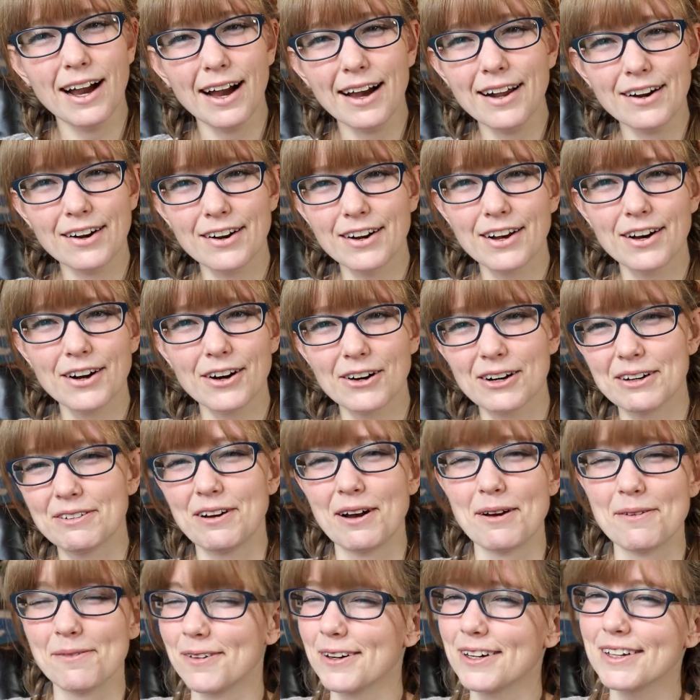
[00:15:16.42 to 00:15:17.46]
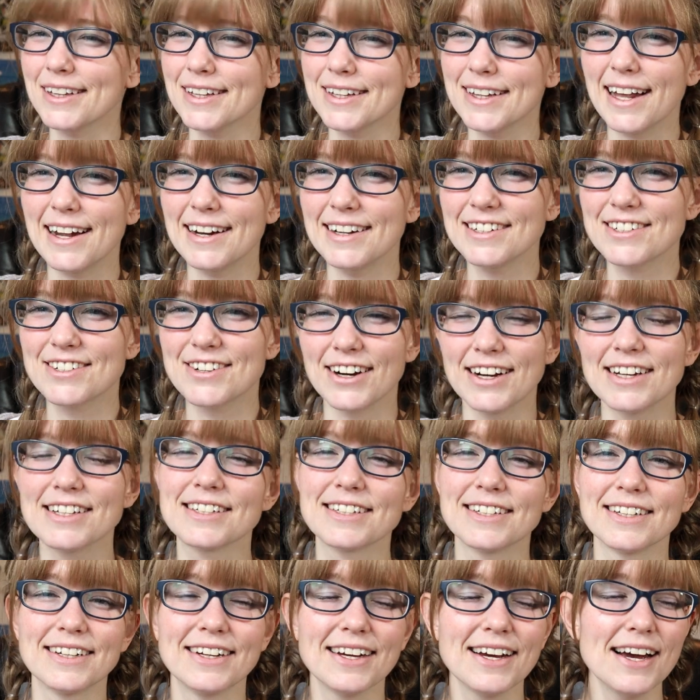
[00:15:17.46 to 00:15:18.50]
I don't know if I'm really that
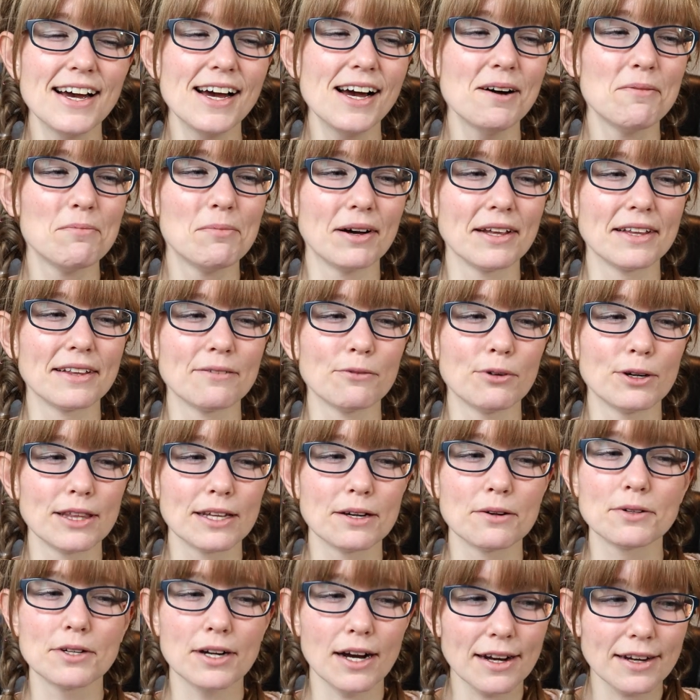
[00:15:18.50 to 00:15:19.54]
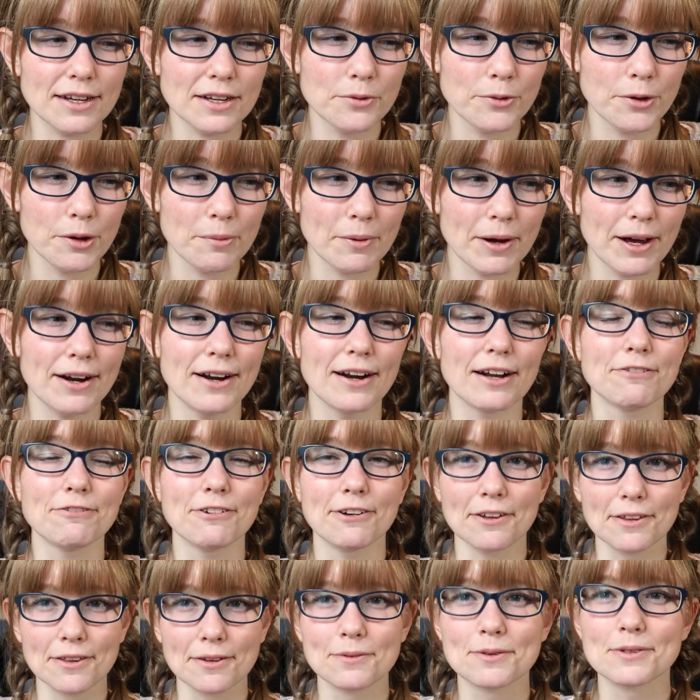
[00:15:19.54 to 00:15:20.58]
interested, but when they were talking to me about it, I
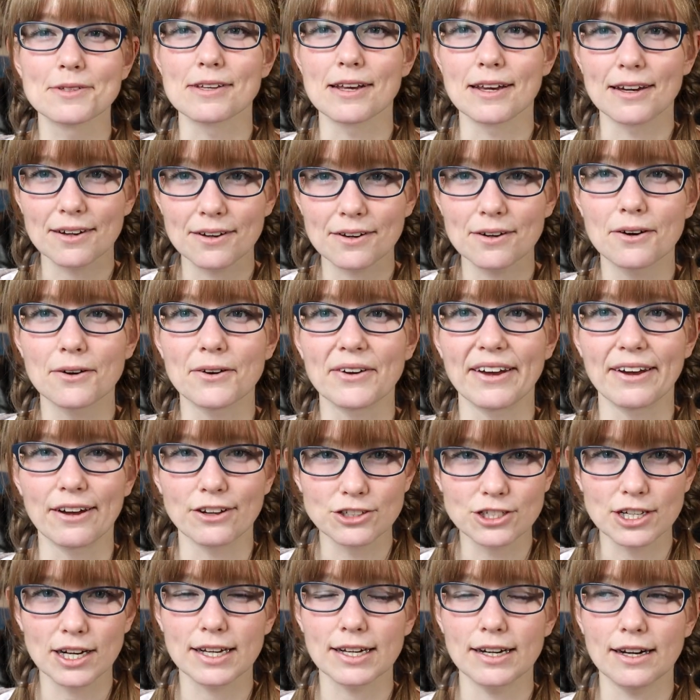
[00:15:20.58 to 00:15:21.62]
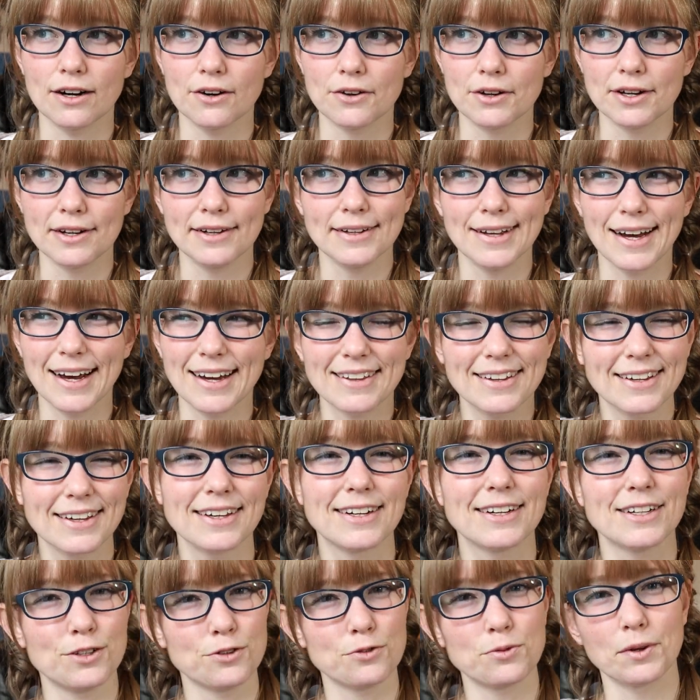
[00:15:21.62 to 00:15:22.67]
finally was like, okay, I'll check it out, and I think
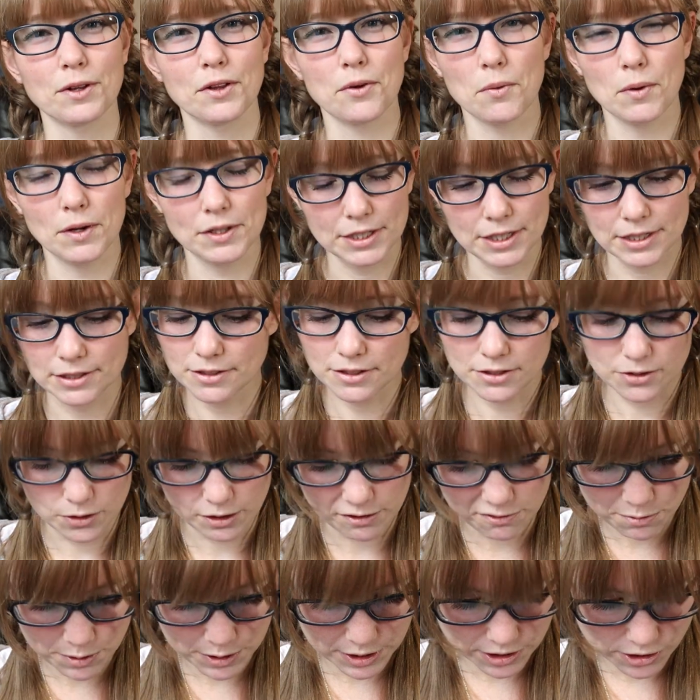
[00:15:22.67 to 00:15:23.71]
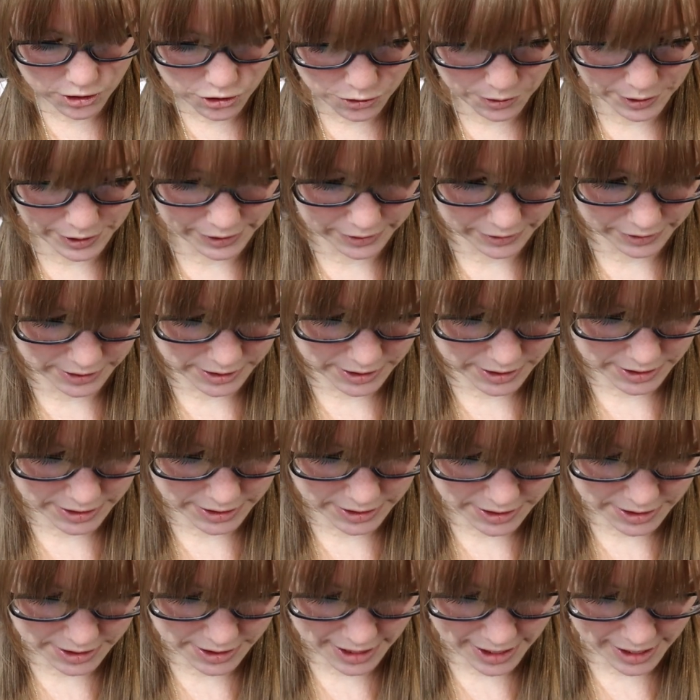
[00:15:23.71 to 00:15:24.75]
it is really well done. So I've been enjoying
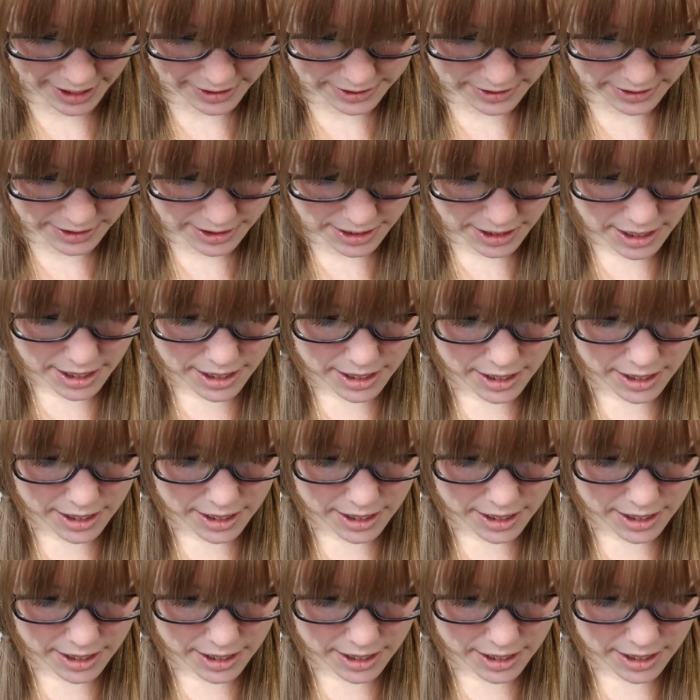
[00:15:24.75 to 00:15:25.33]
listening to that.